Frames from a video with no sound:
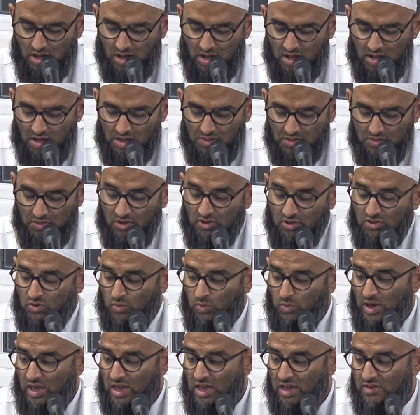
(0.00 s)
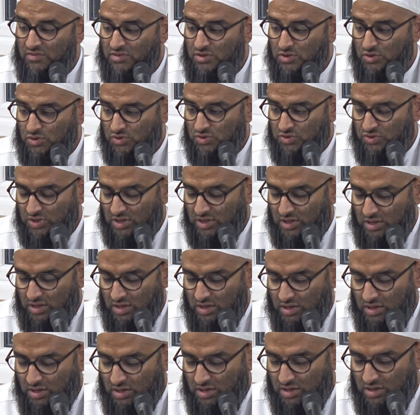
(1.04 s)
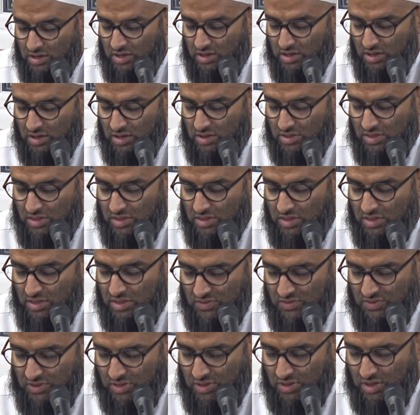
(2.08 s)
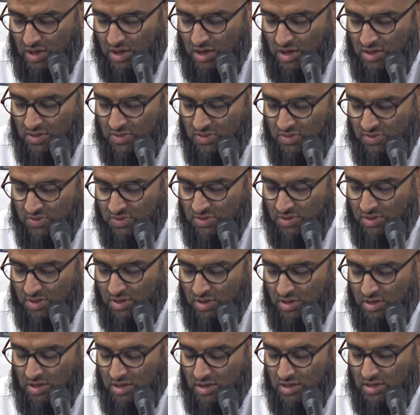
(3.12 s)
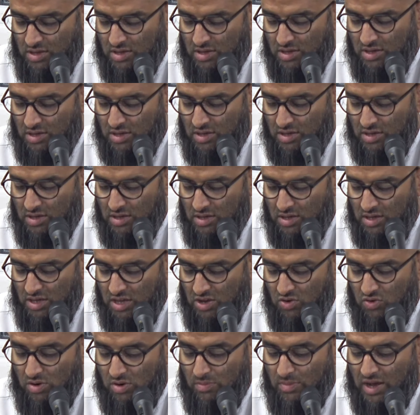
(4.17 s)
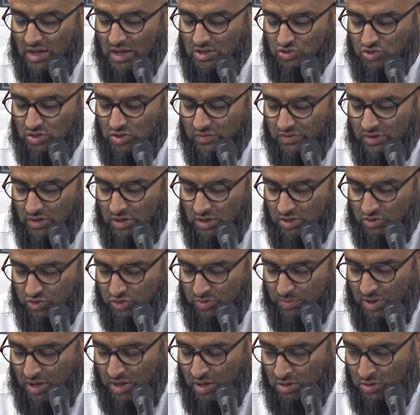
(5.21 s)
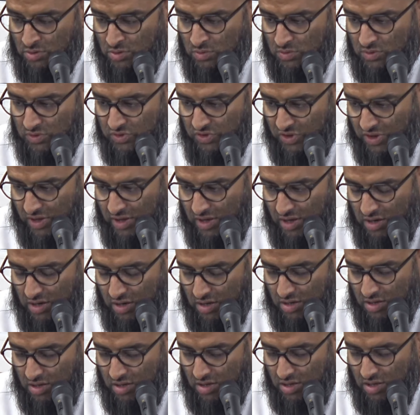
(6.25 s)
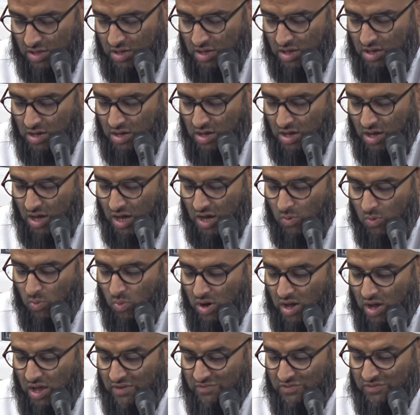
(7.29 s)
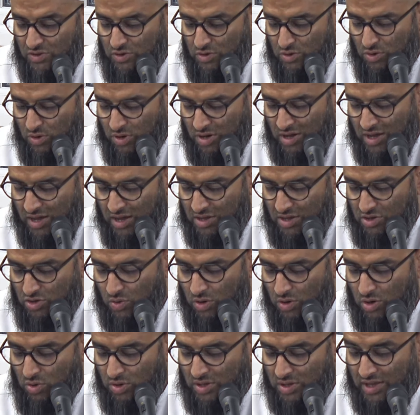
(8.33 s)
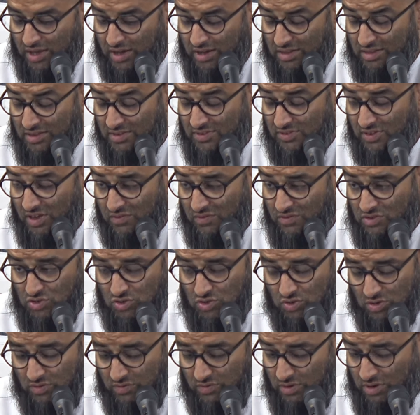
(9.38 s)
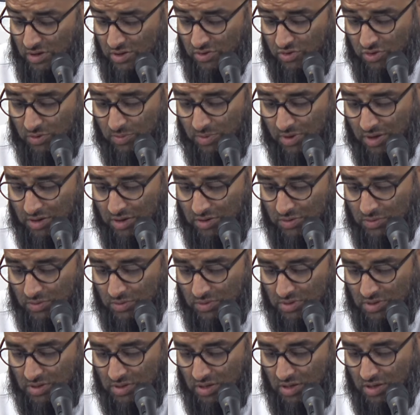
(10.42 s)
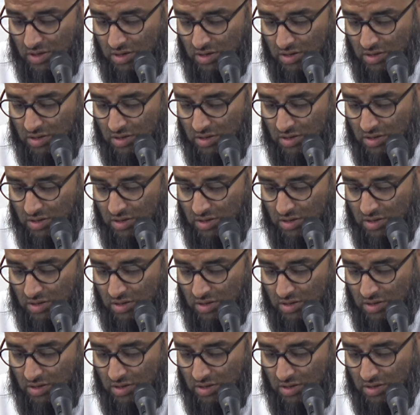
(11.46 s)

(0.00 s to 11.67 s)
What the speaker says: Thus, wherever you see in the heavens and the earth, it reminds you of Allah subhanahu wa ta'ala. And whatever you look at, you are looking at the servitude of Allah subhanahu wa ta'ala.